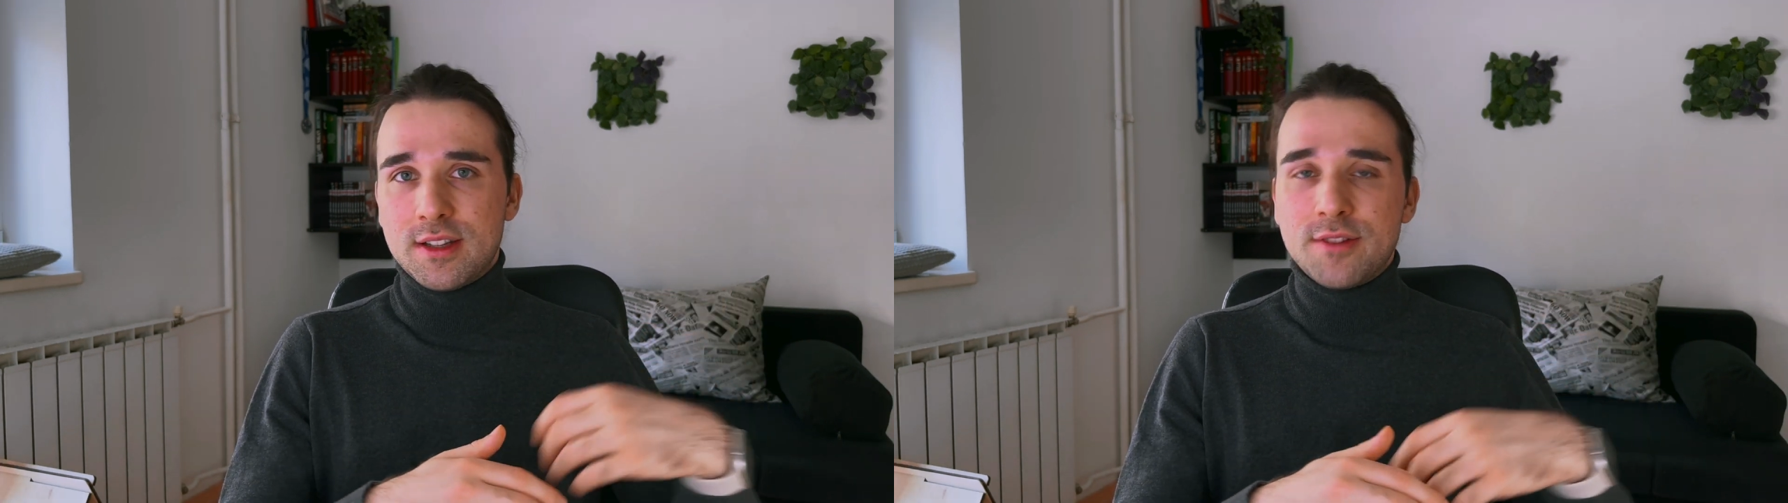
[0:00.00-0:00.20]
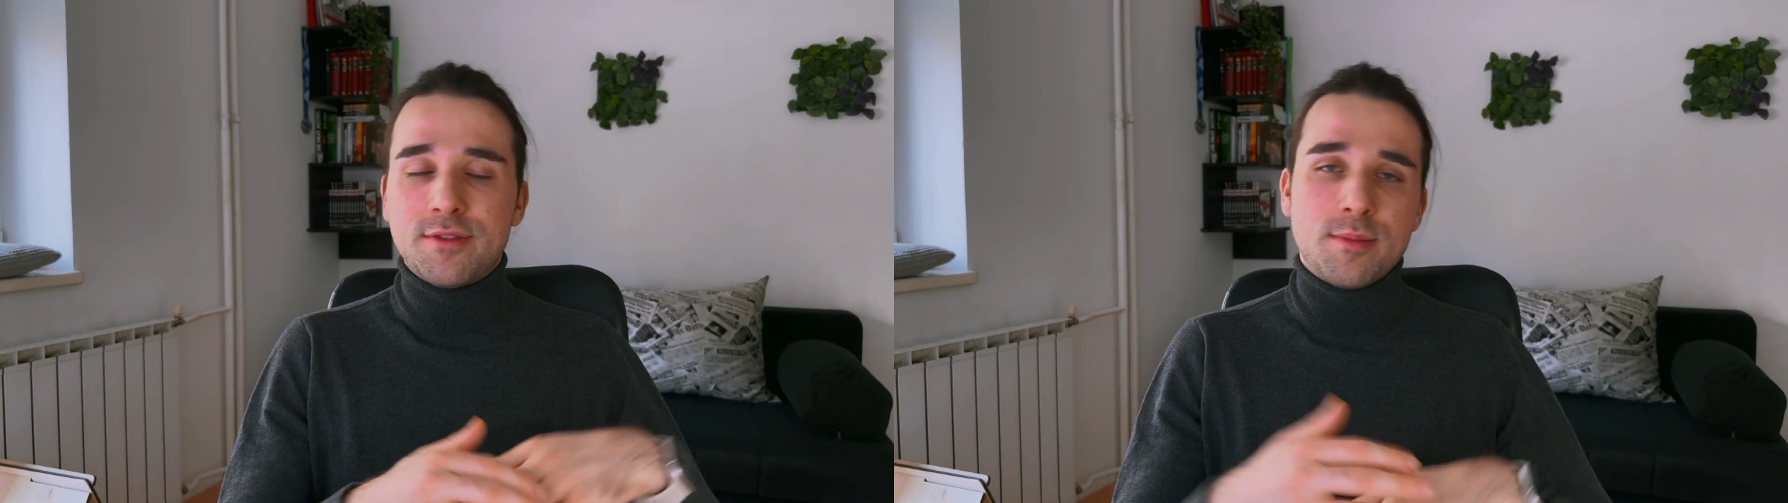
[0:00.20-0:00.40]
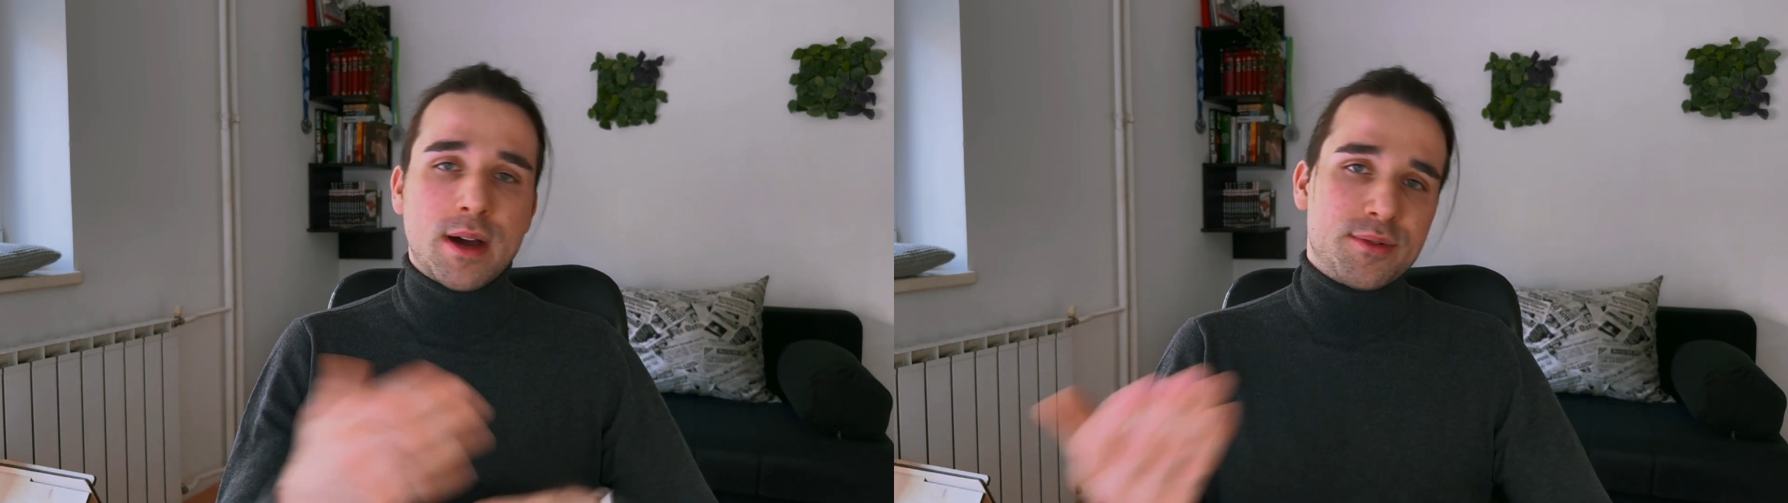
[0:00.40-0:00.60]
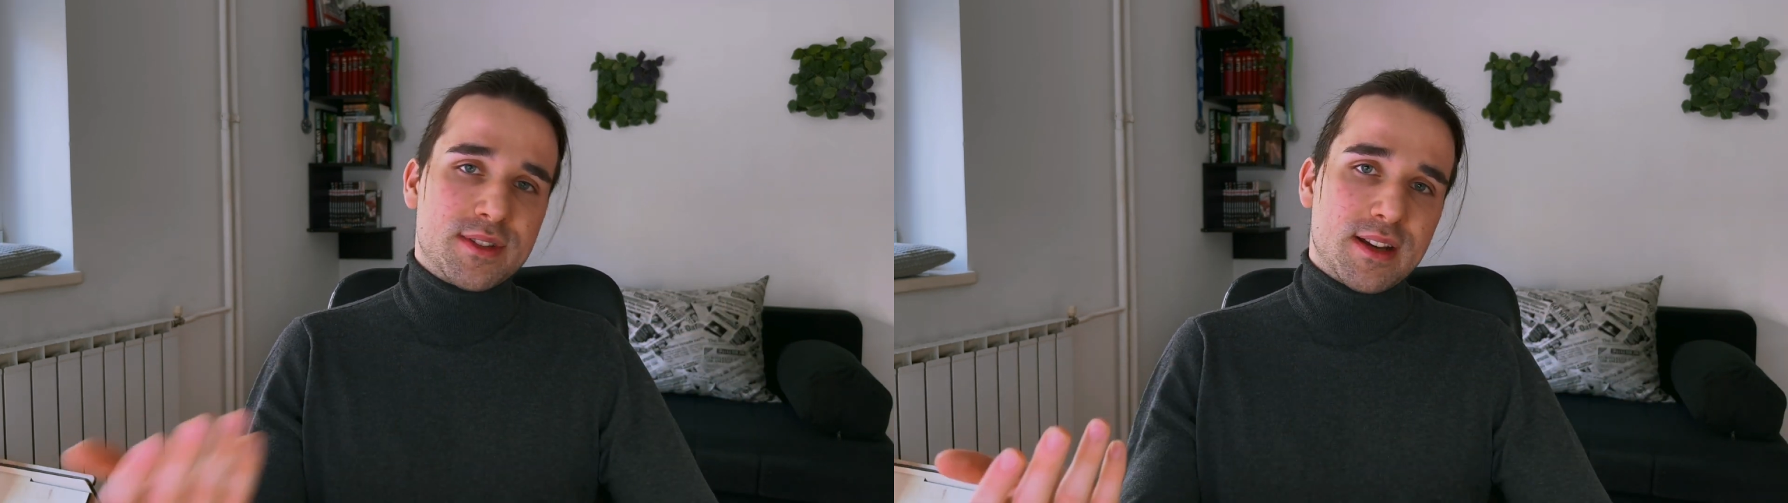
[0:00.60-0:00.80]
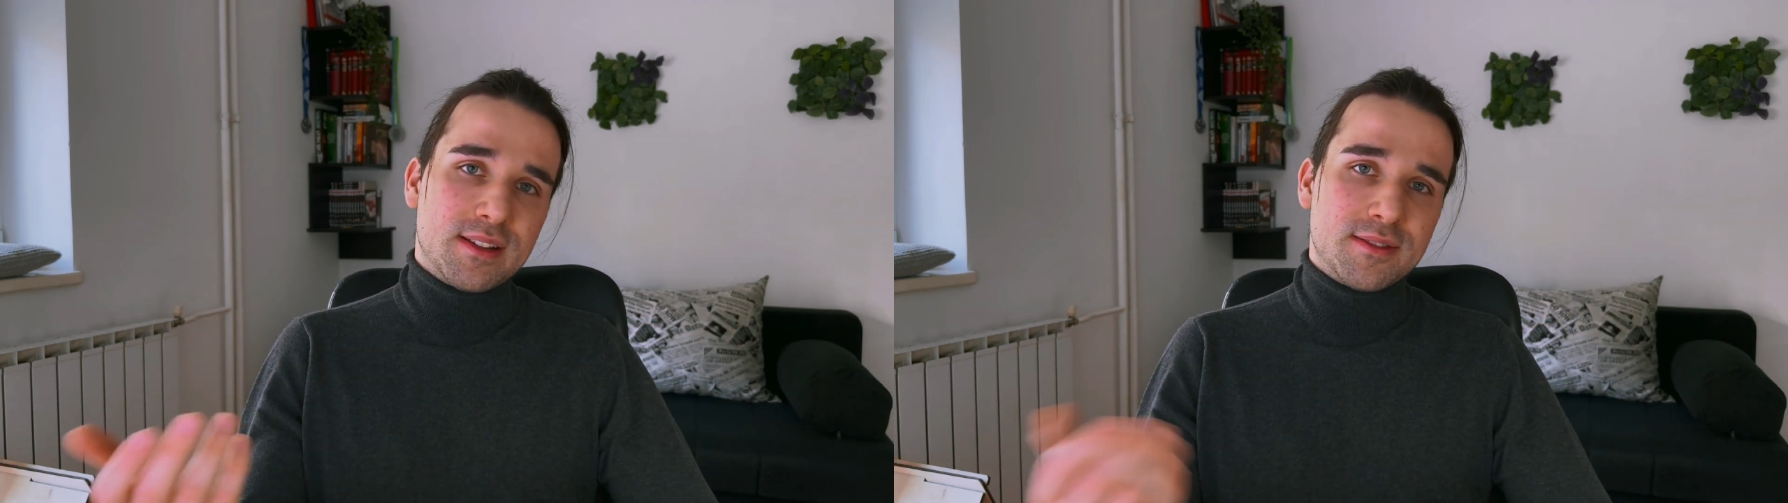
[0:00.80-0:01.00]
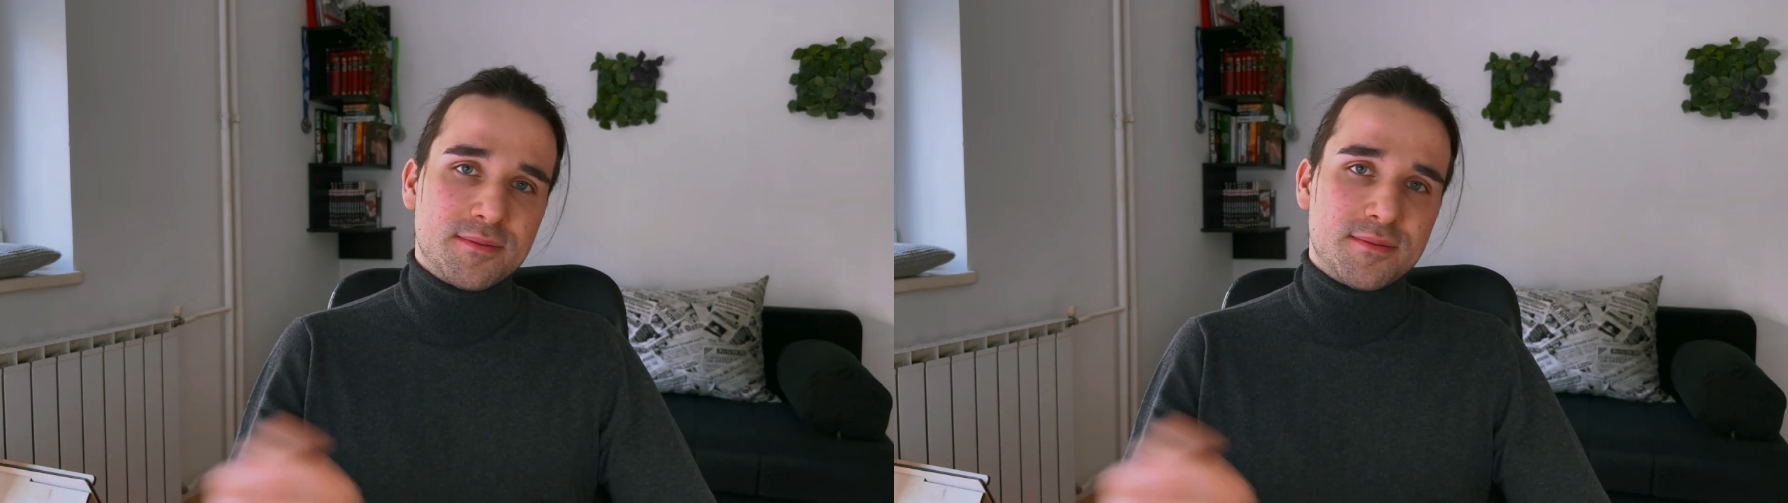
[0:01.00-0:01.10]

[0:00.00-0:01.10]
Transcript: if I'm outside.